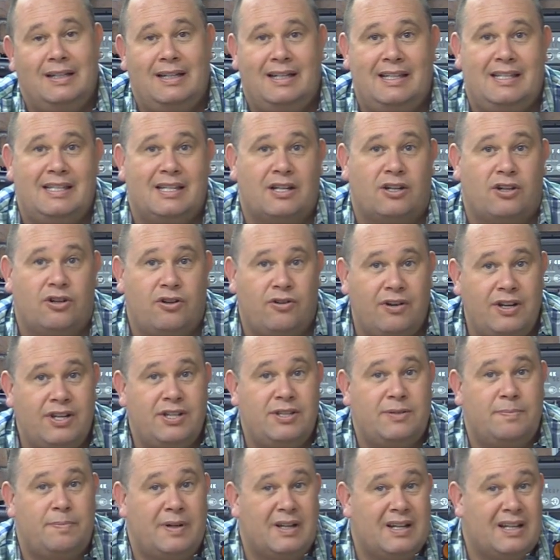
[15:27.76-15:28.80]
It's a
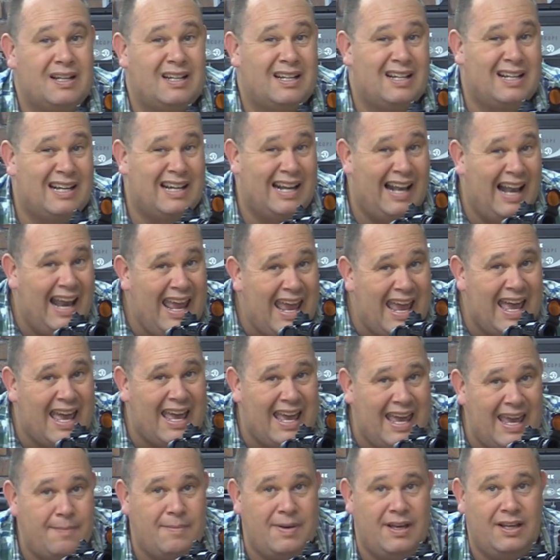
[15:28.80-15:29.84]
crisp, clear
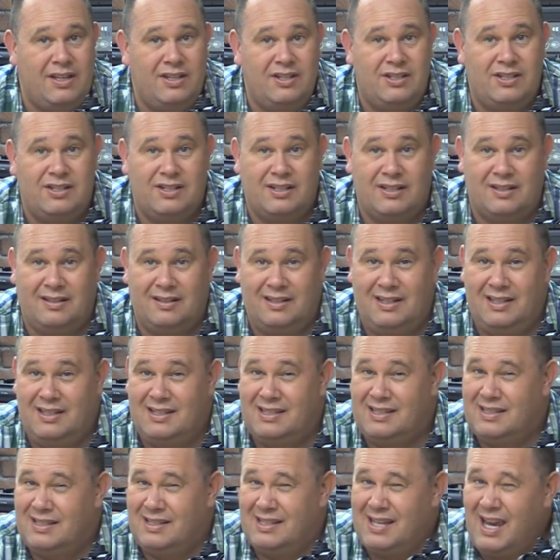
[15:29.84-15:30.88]
image, and
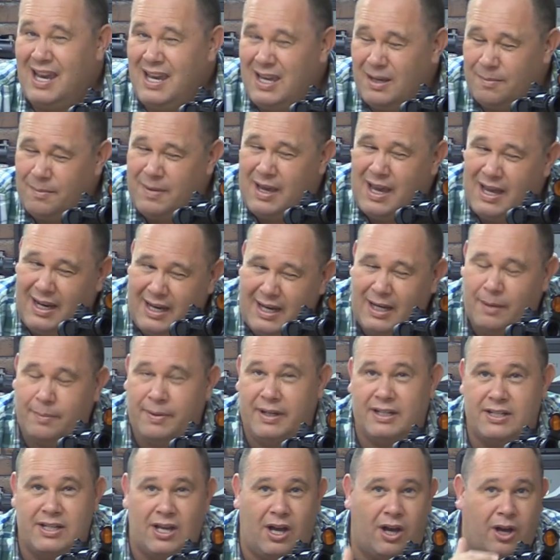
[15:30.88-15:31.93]
it's taken me a little
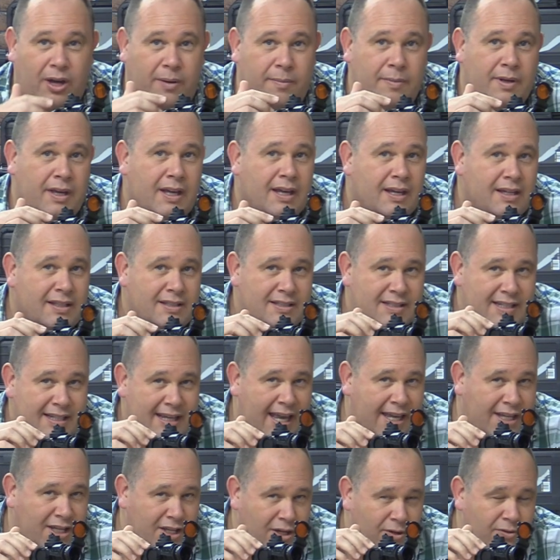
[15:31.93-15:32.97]
bit of time to
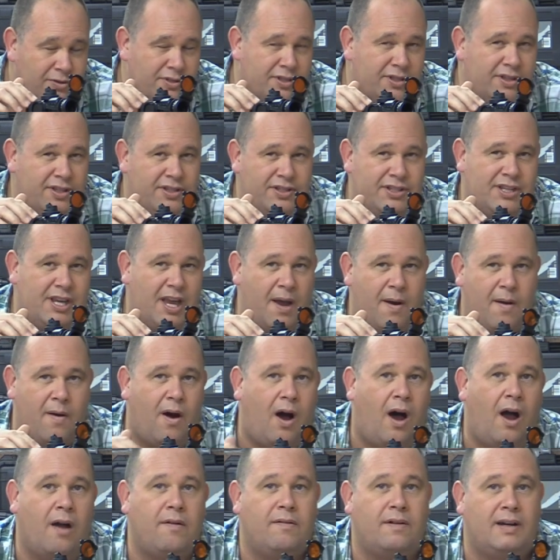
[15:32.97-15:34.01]
get used to the zero
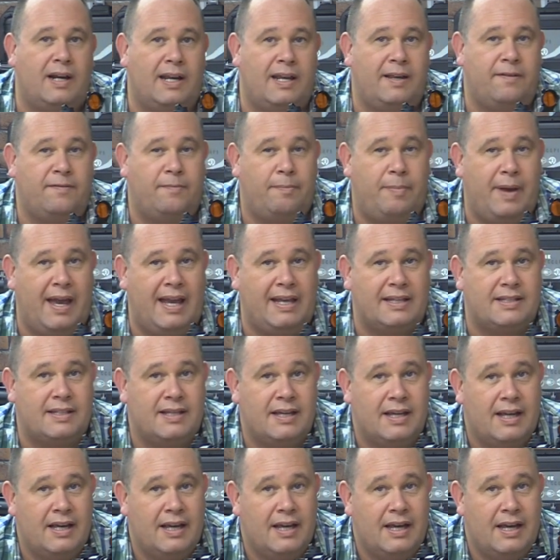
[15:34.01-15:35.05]
eye relief bit,
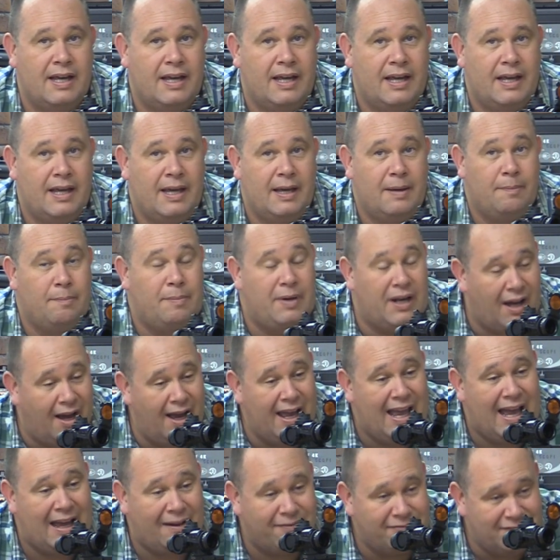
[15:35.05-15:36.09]
but
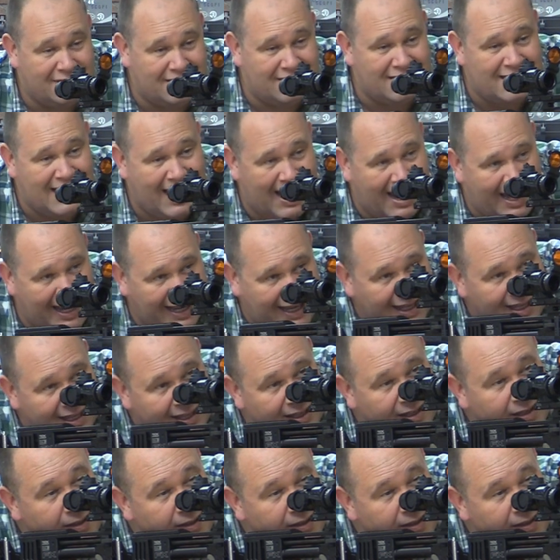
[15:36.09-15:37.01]
I have to say,